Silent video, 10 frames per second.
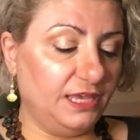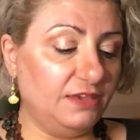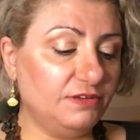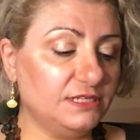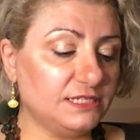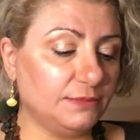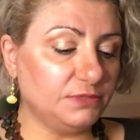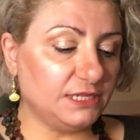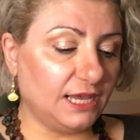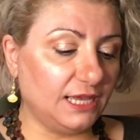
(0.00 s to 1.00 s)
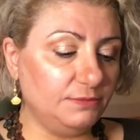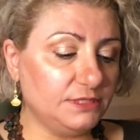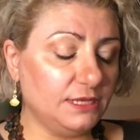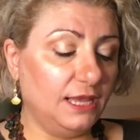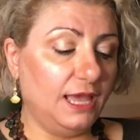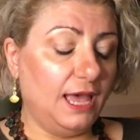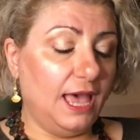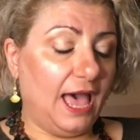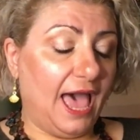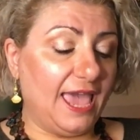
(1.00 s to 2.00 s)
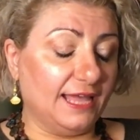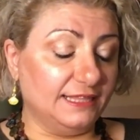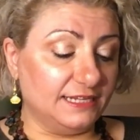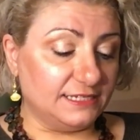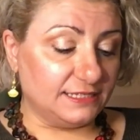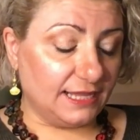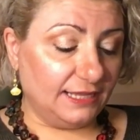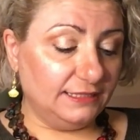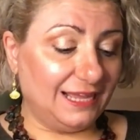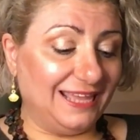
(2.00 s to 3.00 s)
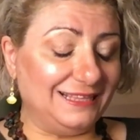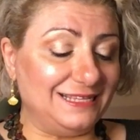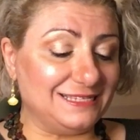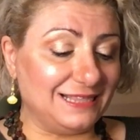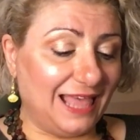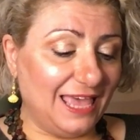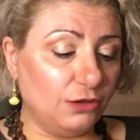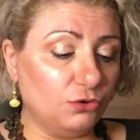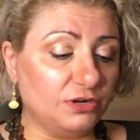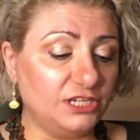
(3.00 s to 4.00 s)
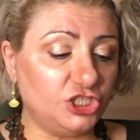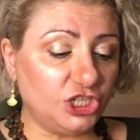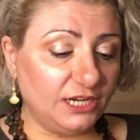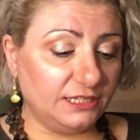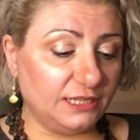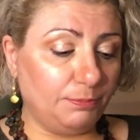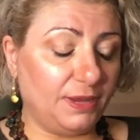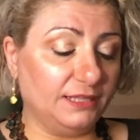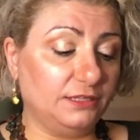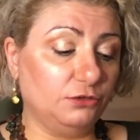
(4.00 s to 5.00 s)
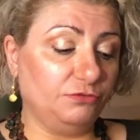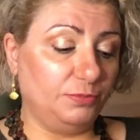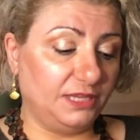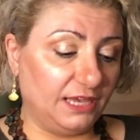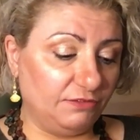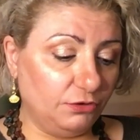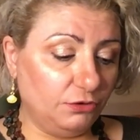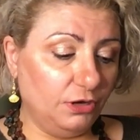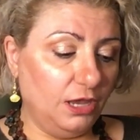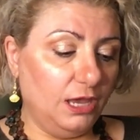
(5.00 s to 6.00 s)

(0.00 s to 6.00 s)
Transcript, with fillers: Even sometimes, I understand and dislike or reject the pattern of behavior,